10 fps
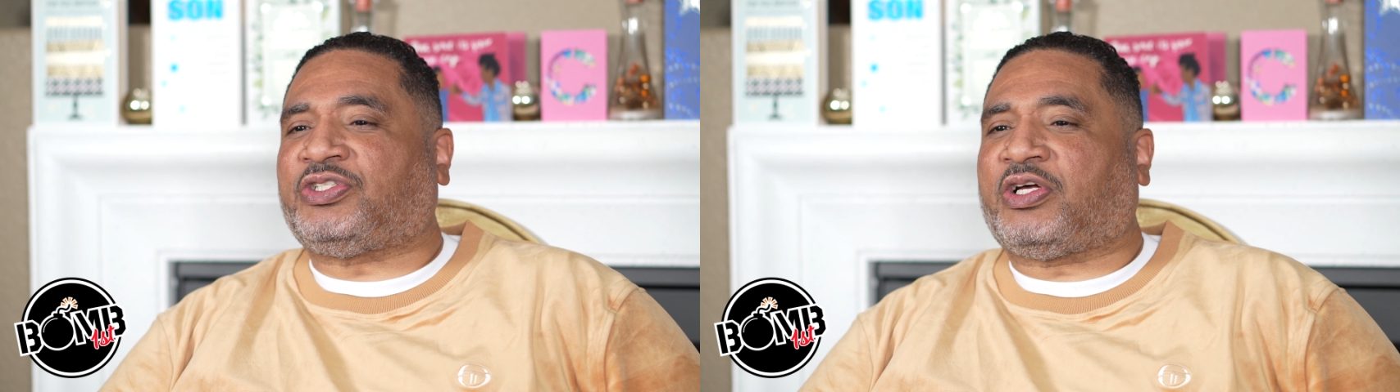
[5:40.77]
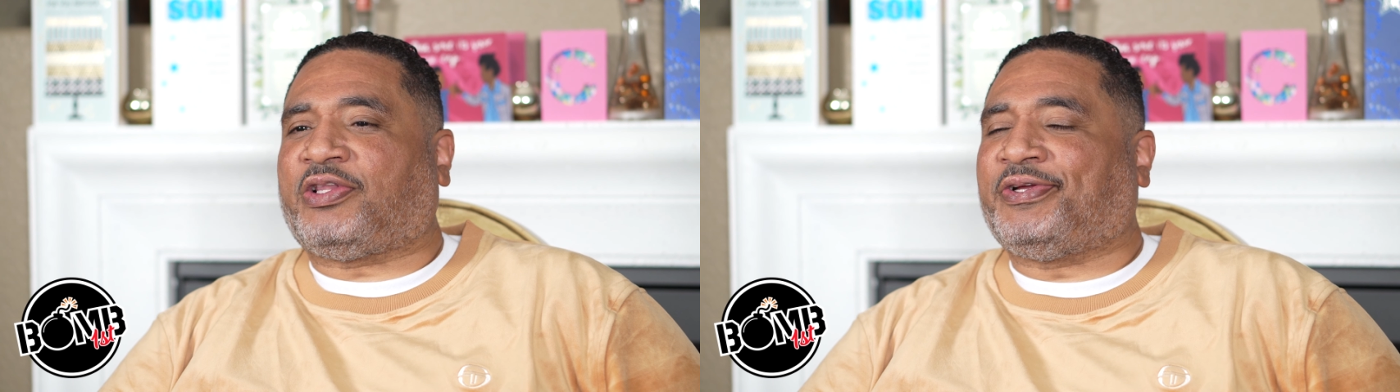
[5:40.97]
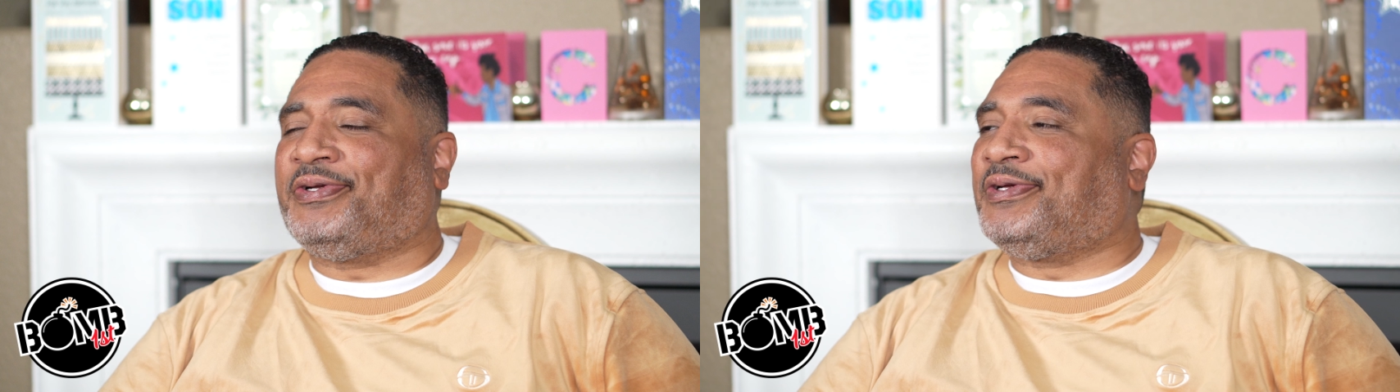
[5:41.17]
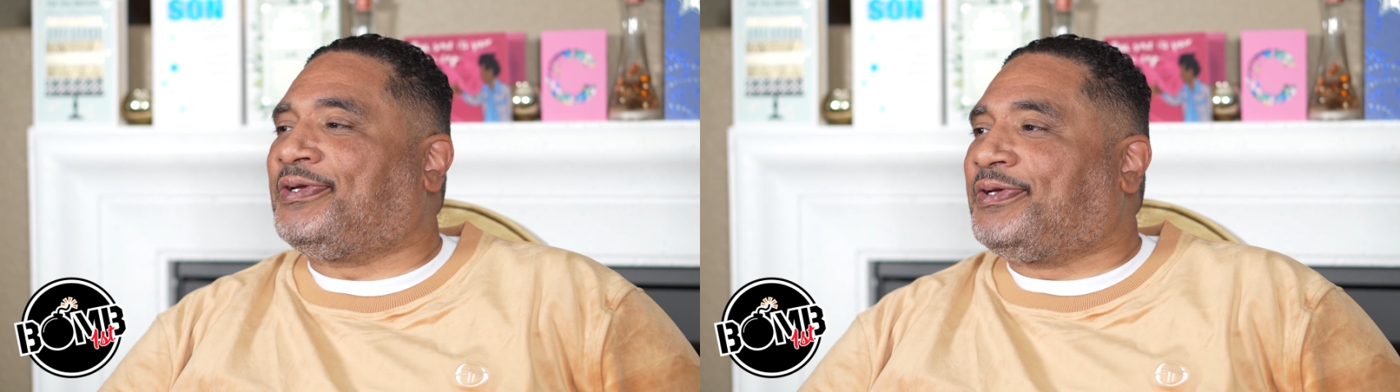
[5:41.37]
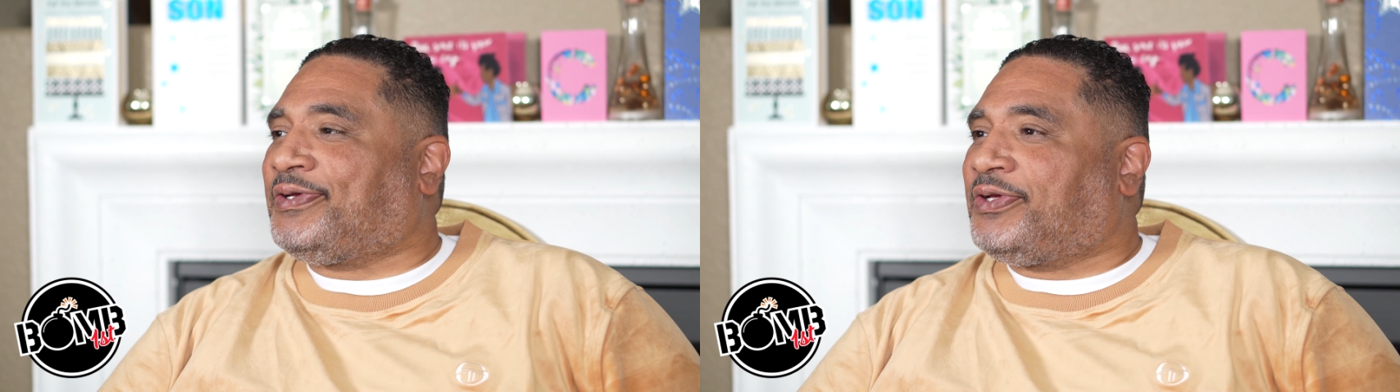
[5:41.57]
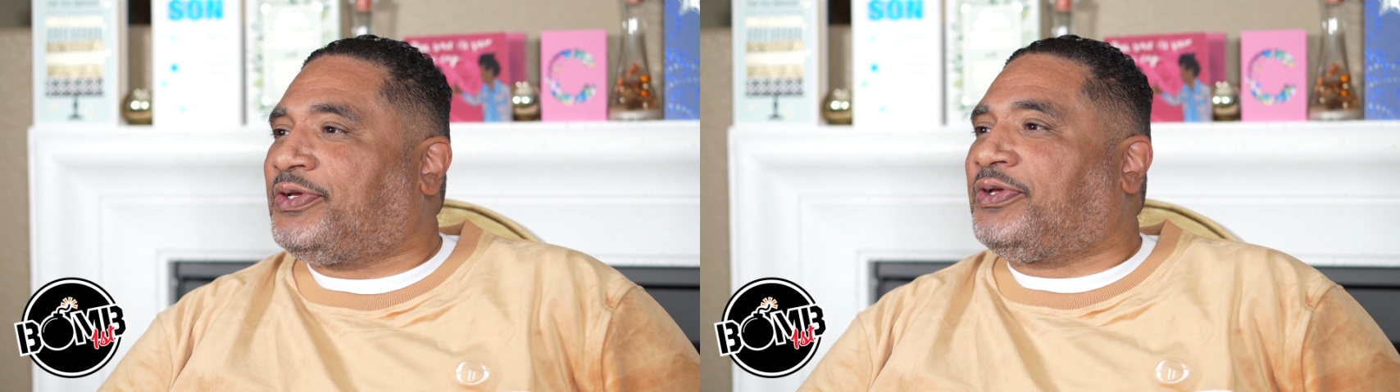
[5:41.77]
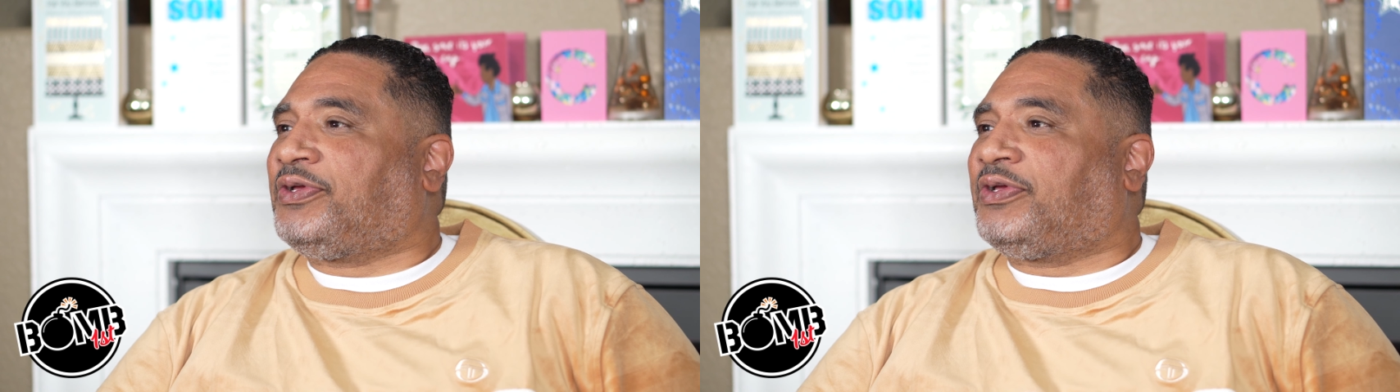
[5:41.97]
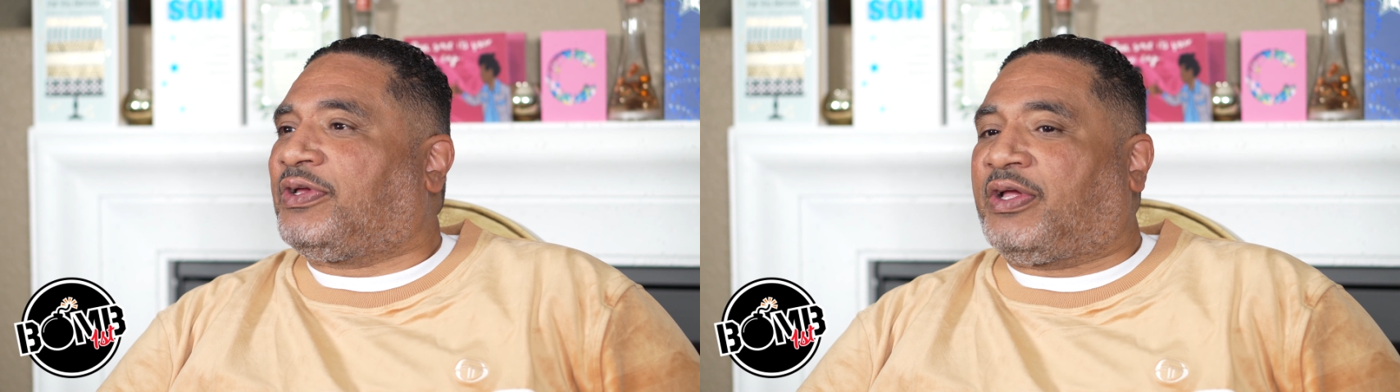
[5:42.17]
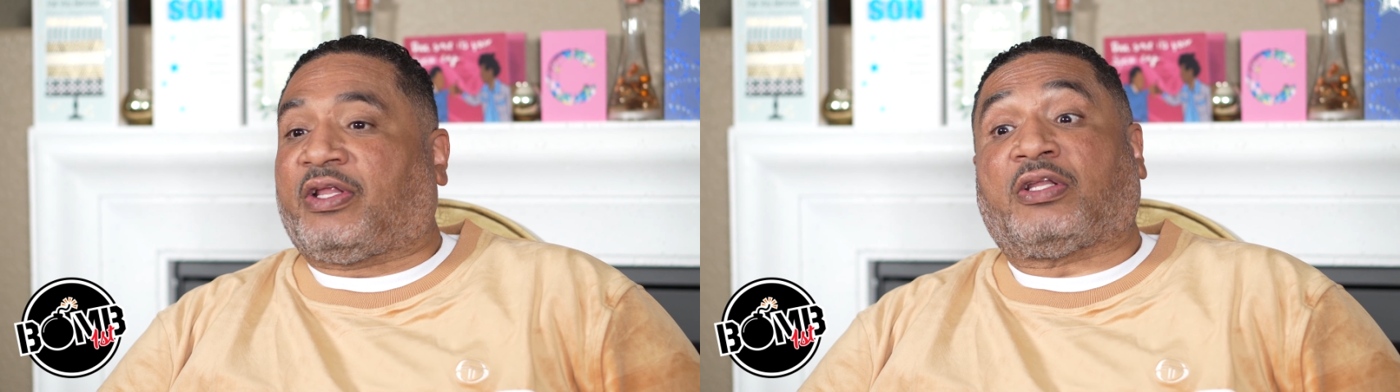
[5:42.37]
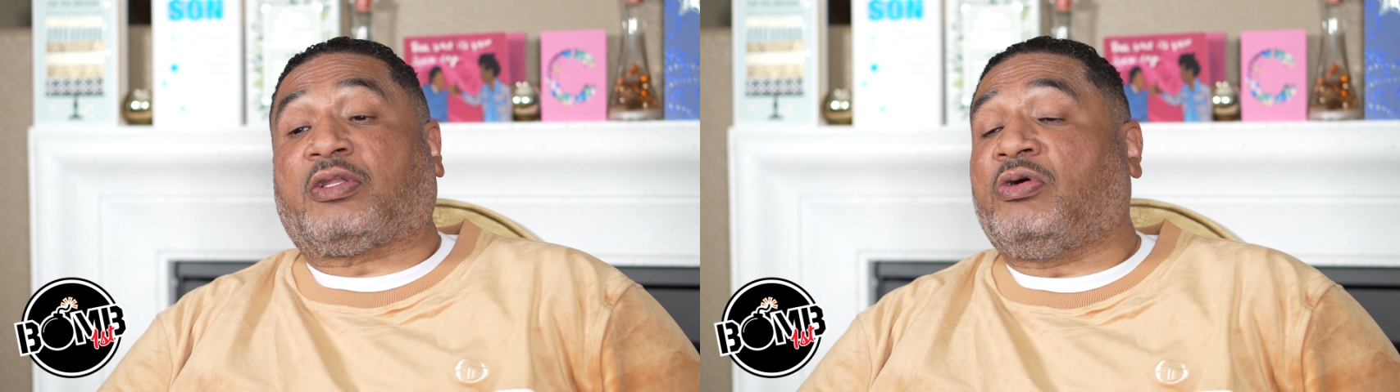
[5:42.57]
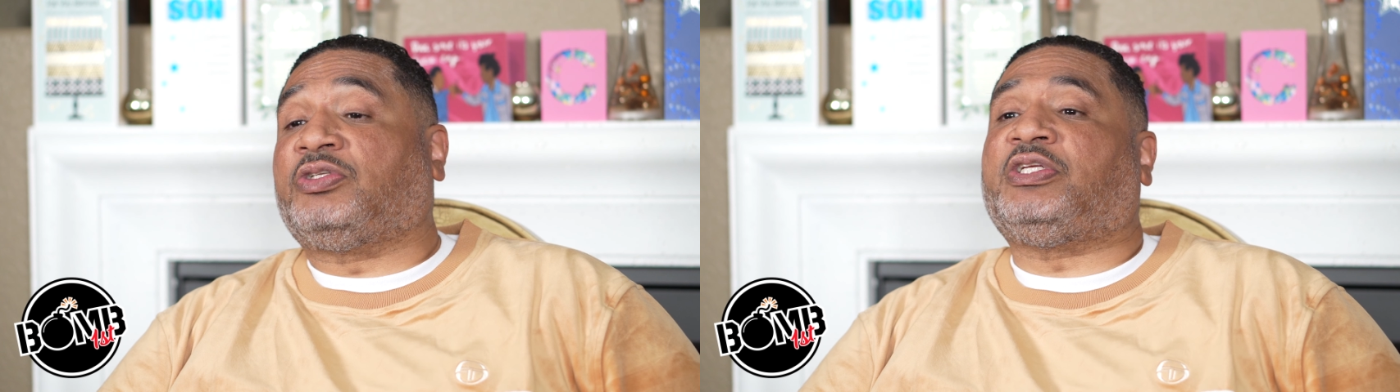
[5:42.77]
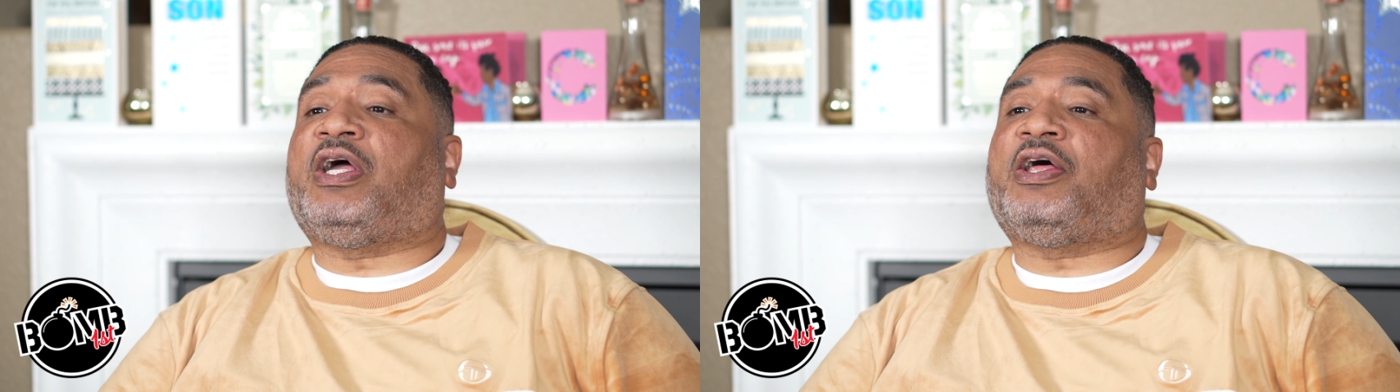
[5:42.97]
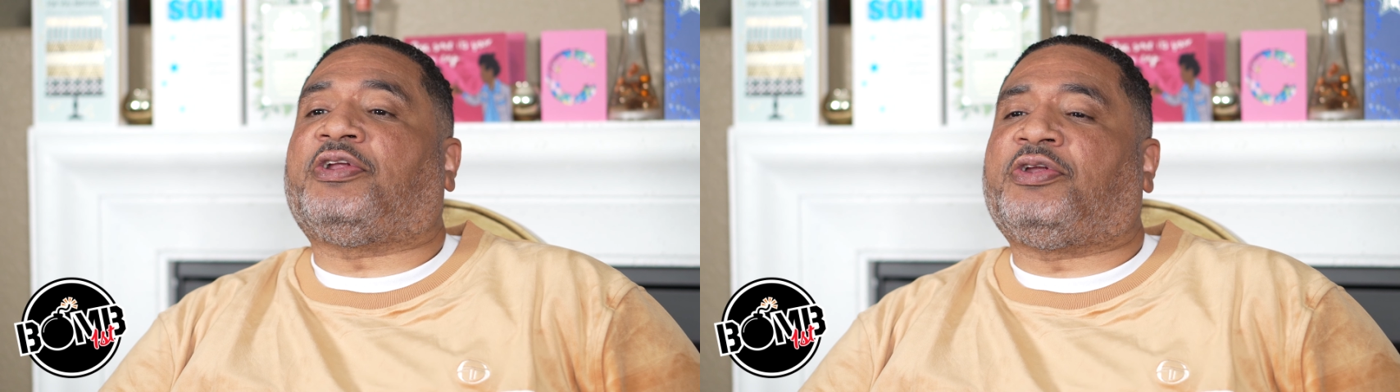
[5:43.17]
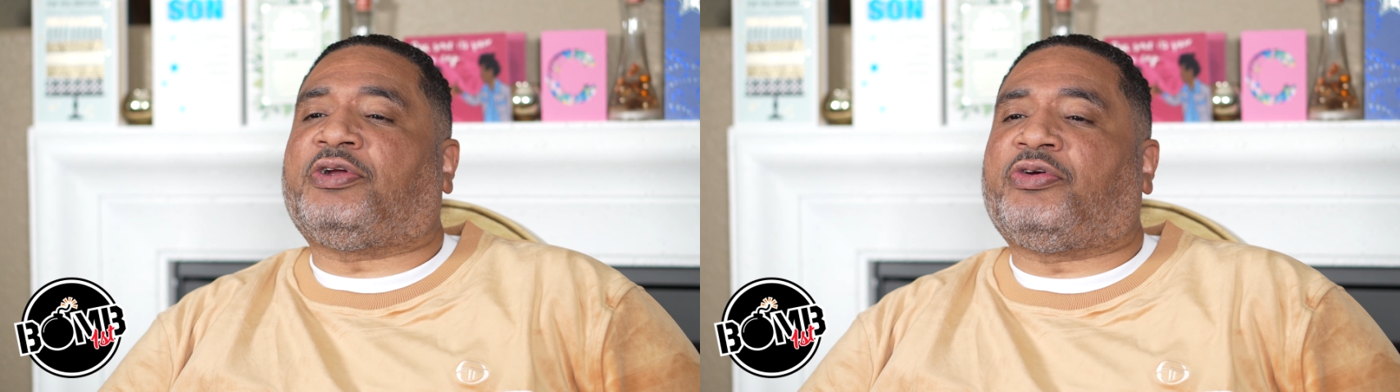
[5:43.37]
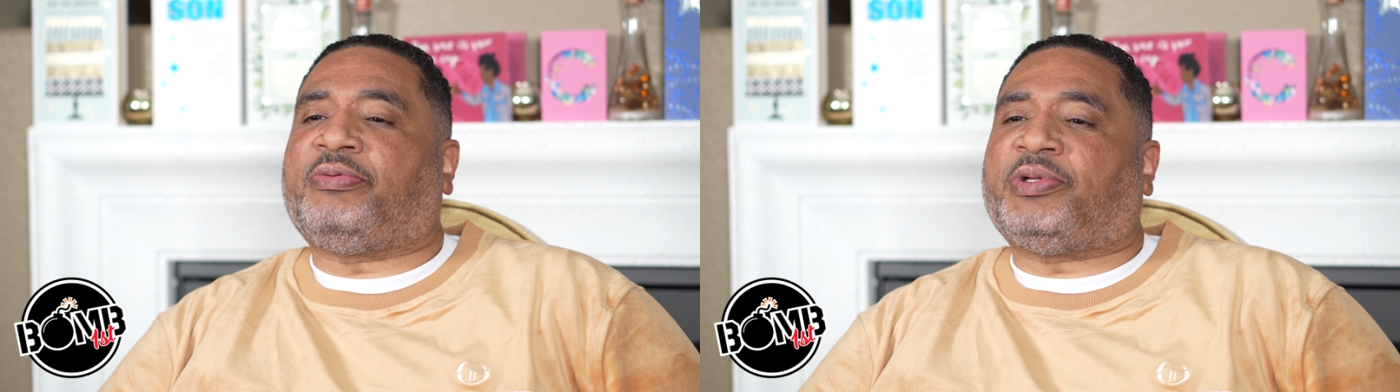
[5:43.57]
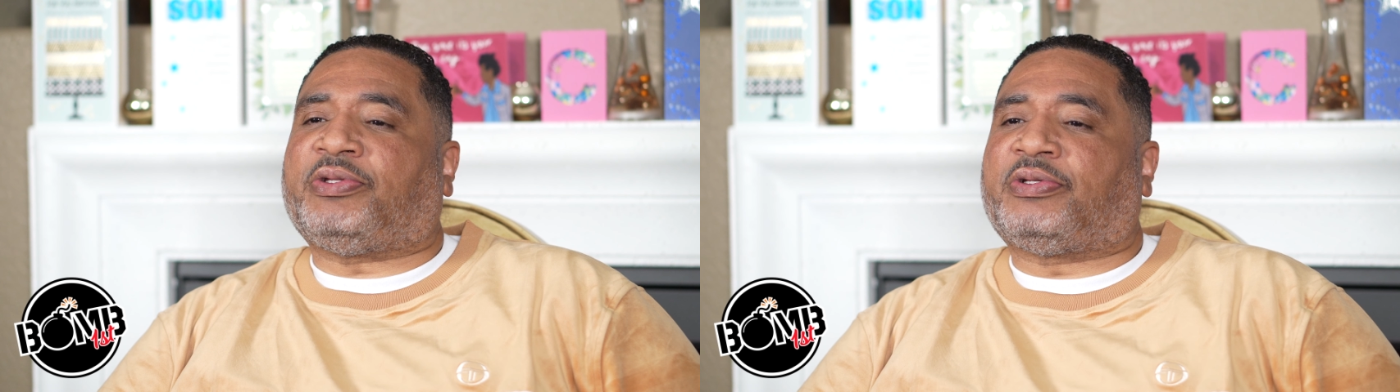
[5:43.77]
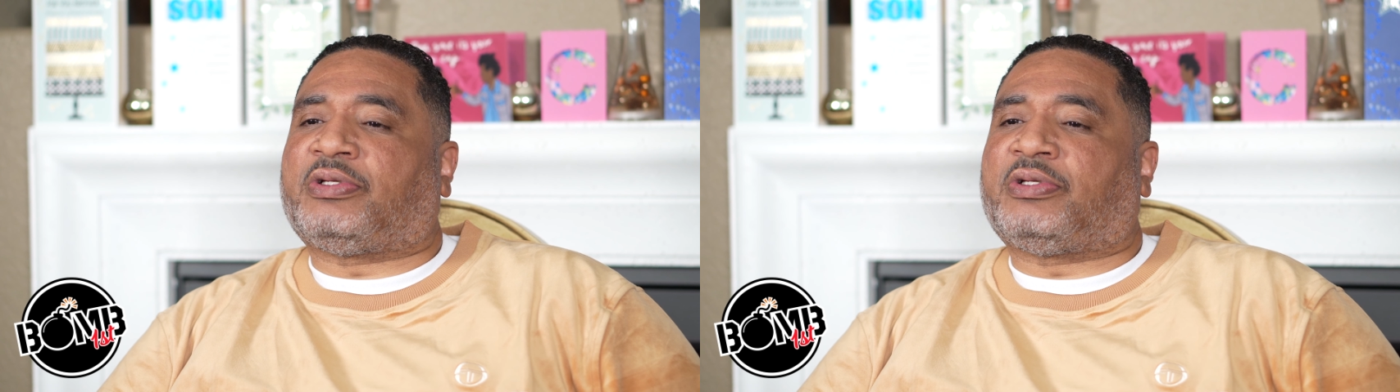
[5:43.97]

other. And as long as he honored the agreement,